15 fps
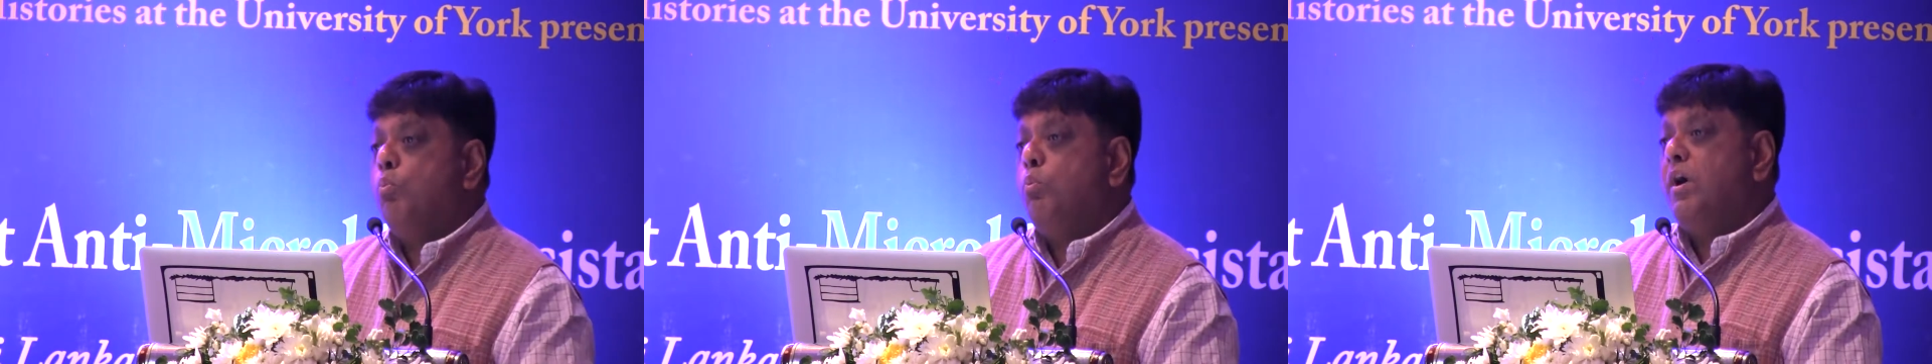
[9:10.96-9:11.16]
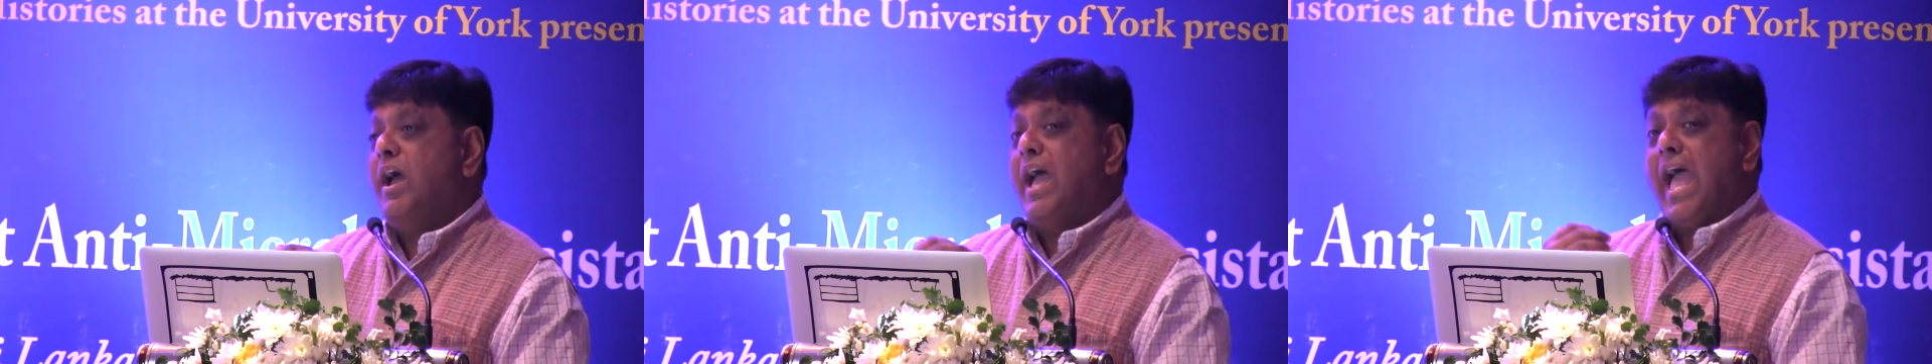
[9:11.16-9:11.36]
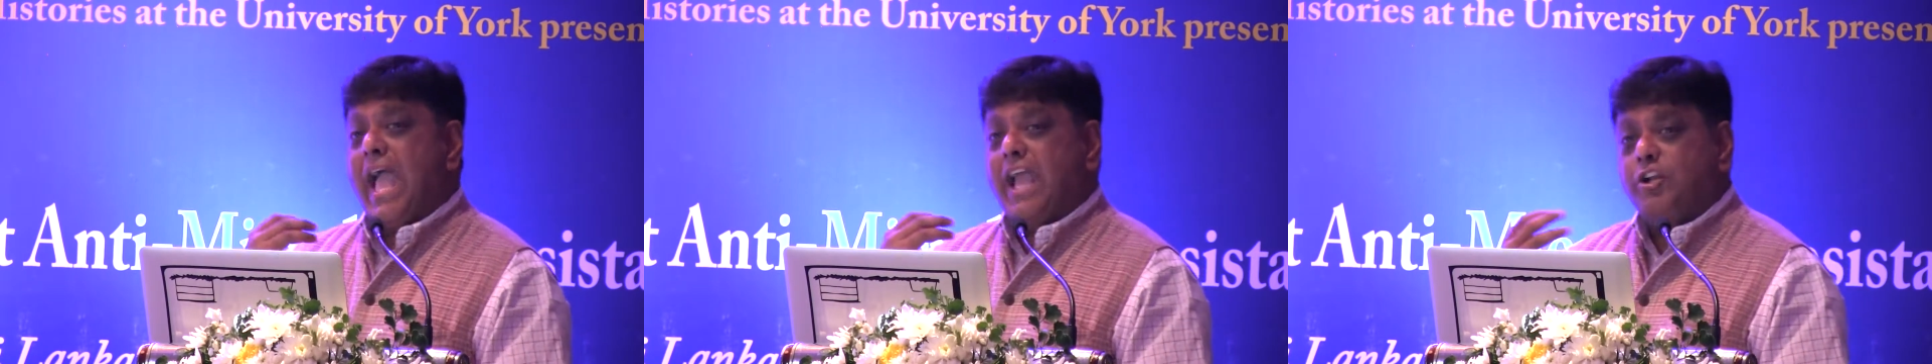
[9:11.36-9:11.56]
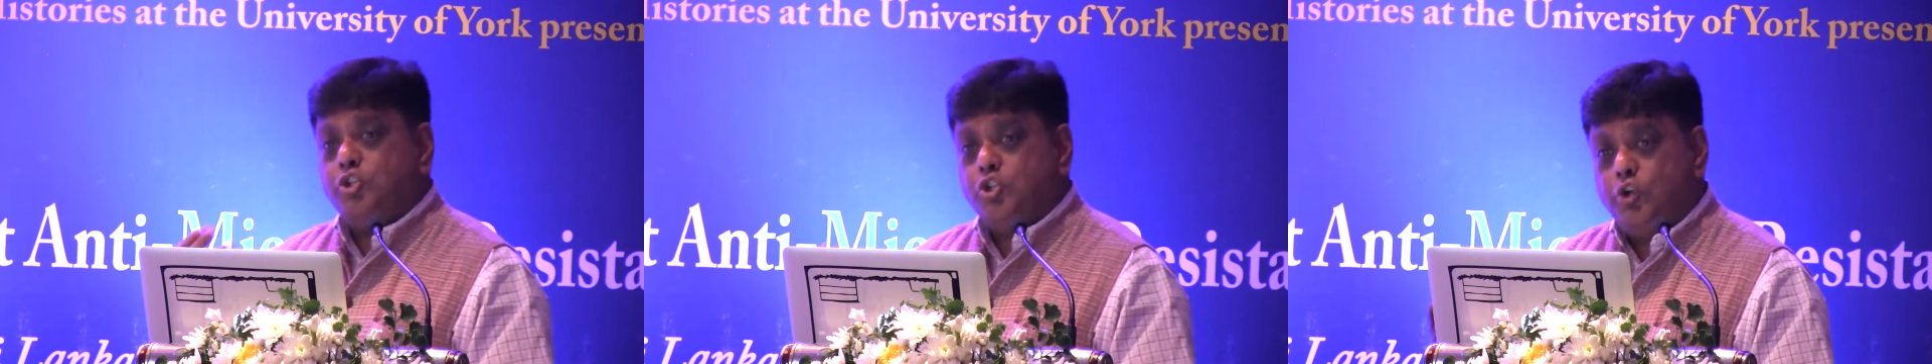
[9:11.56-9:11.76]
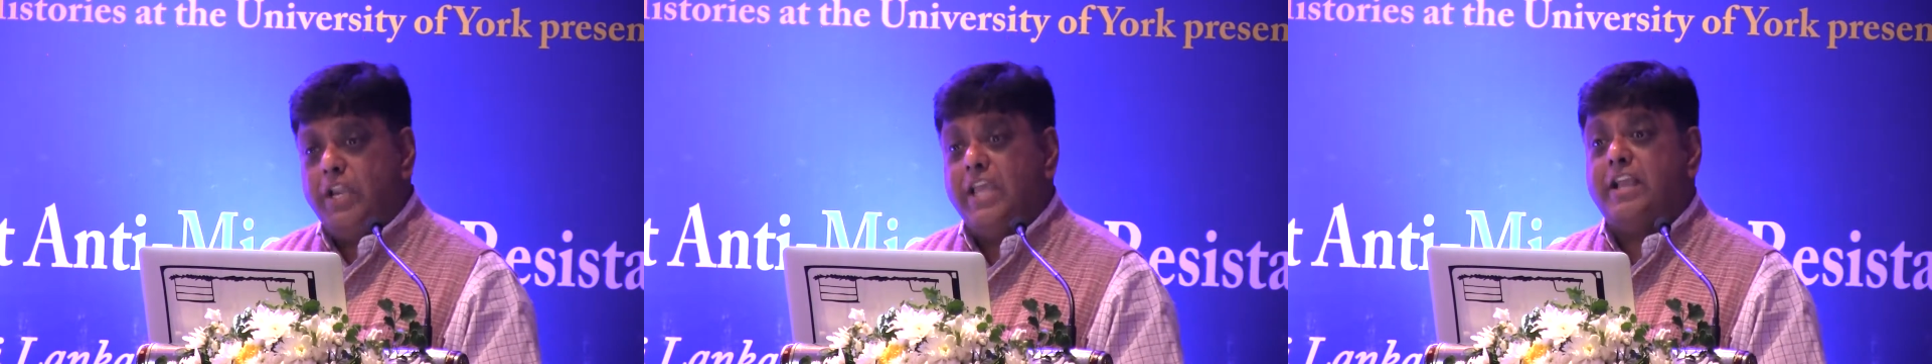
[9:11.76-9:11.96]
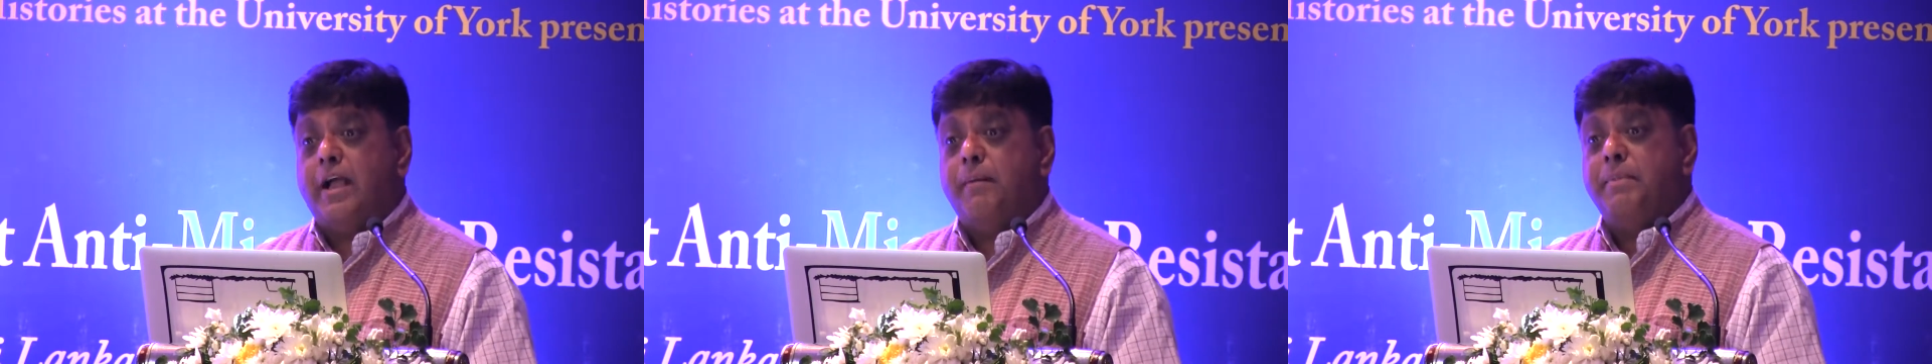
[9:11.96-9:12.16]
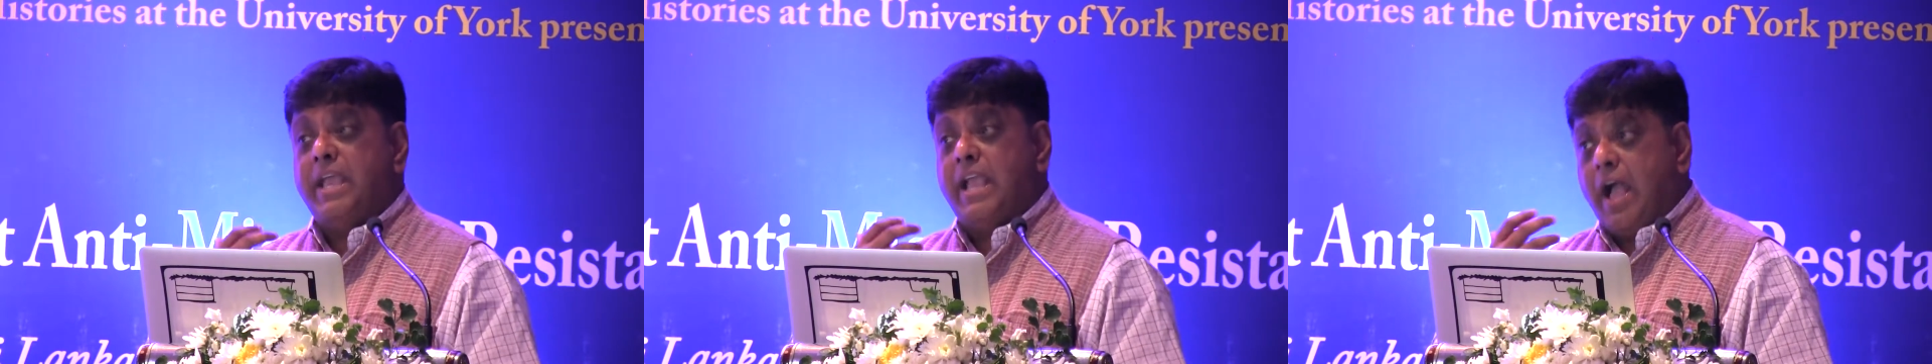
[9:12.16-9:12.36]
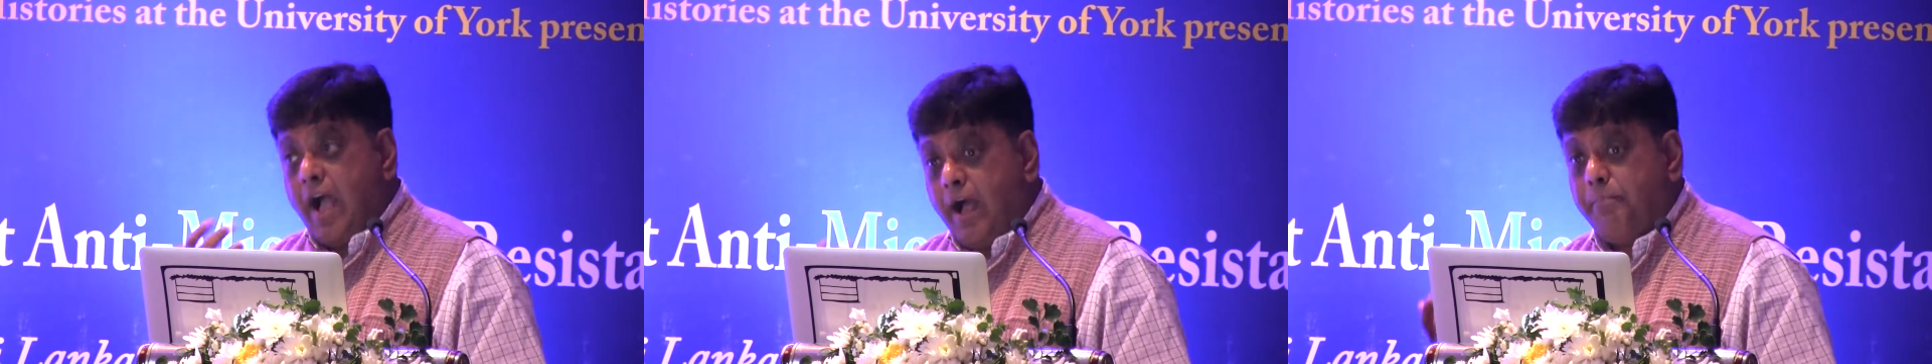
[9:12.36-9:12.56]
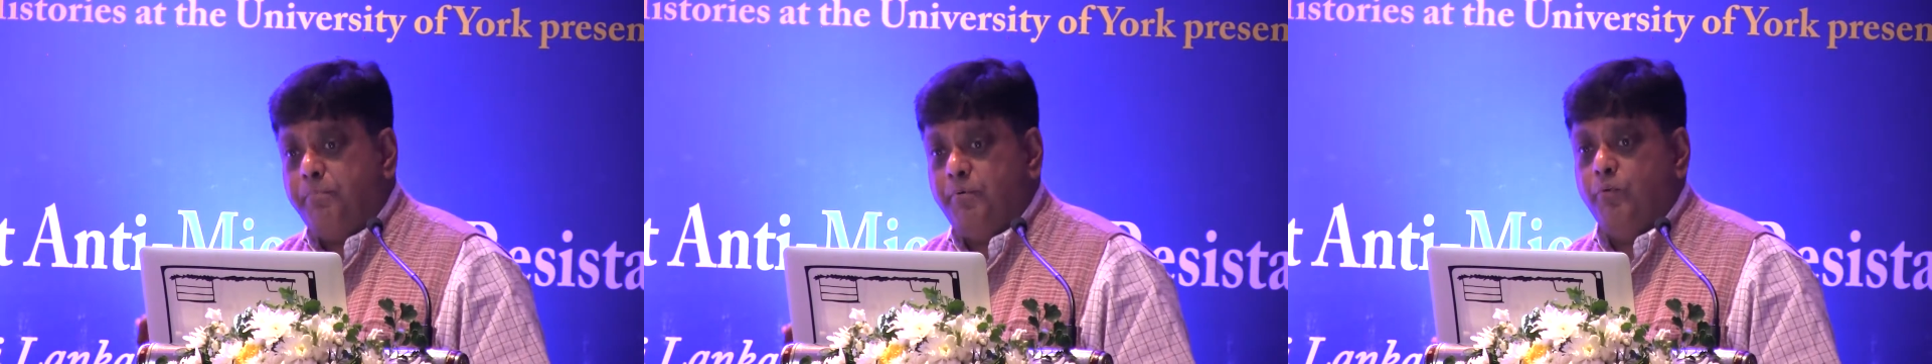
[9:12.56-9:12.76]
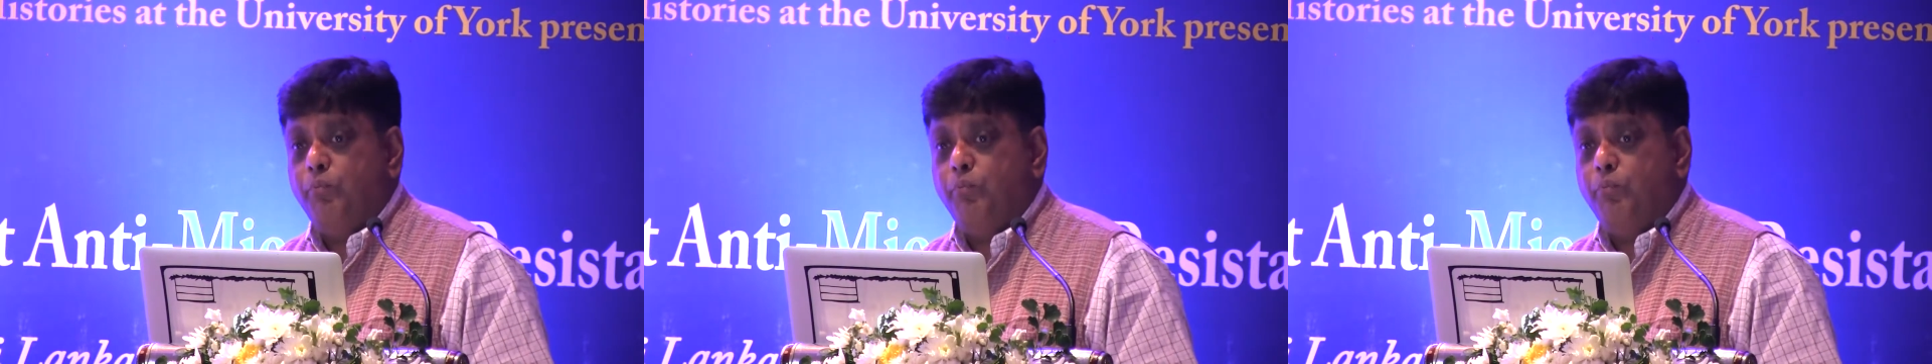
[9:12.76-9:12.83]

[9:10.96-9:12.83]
were actually coming up